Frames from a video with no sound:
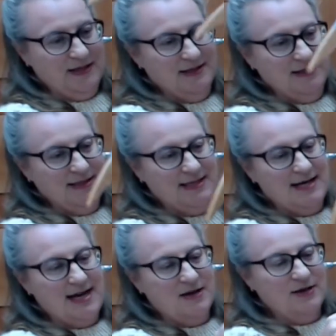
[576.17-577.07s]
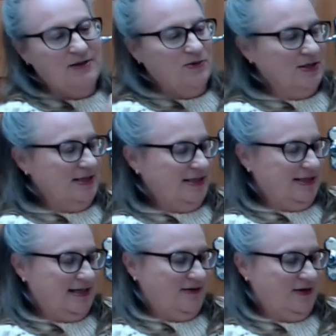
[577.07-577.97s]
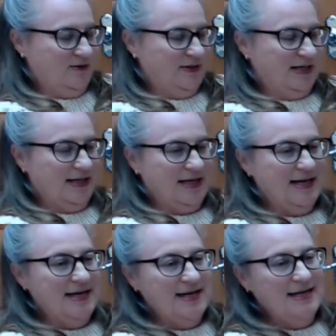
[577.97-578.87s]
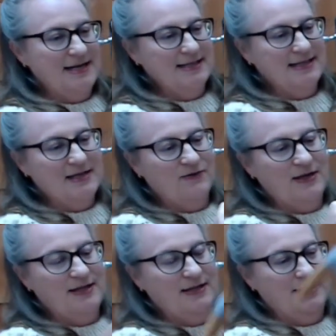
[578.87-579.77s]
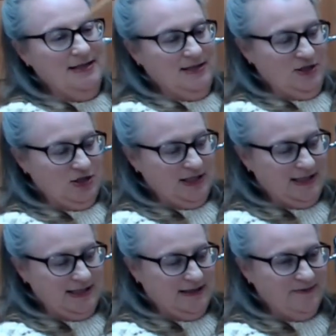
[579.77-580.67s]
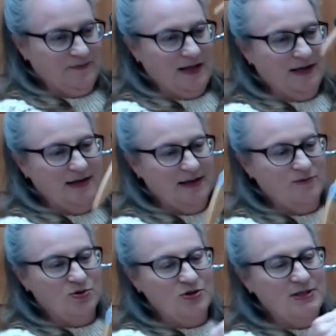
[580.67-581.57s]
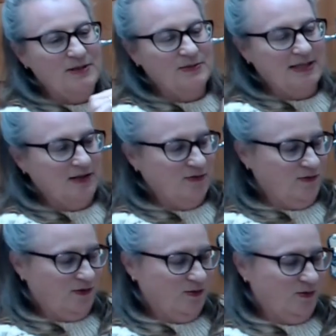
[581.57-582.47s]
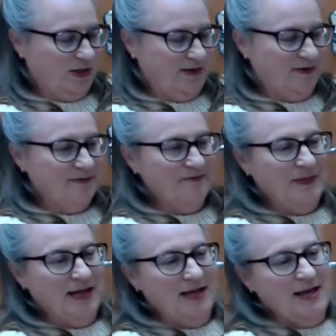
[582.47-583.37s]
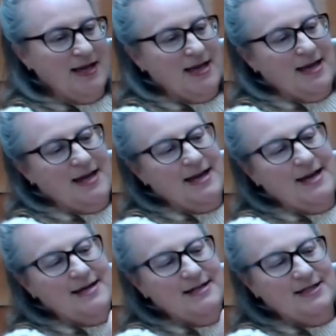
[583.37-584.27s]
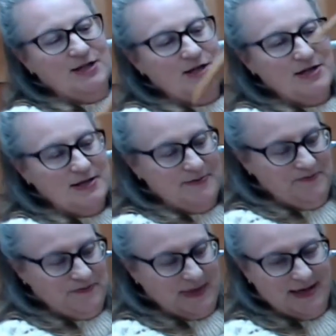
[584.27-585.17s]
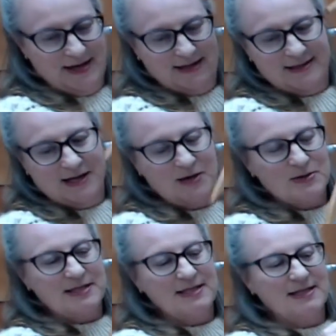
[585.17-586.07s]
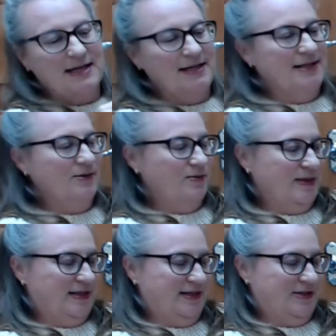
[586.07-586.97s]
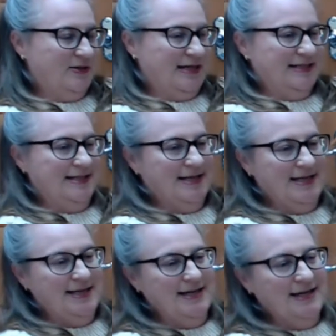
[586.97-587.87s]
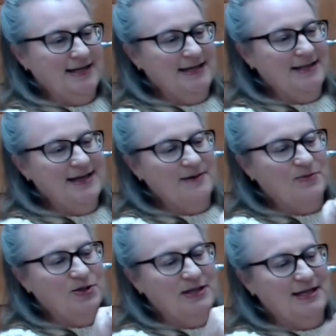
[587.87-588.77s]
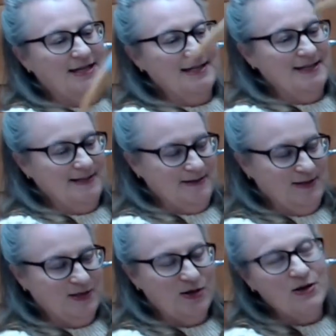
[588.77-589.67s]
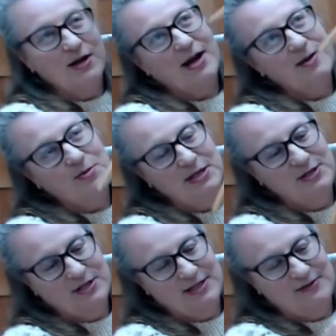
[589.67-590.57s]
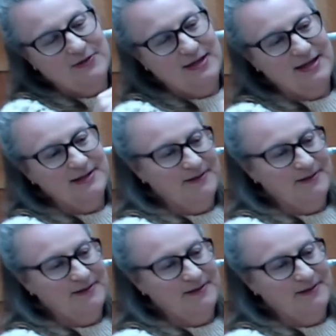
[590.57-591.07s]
see how he was, see if he was okay, see if he just had bruised himself or whatever. And so yes, I was just a little bit distracted, I think, in that podcast, so I apologise for that.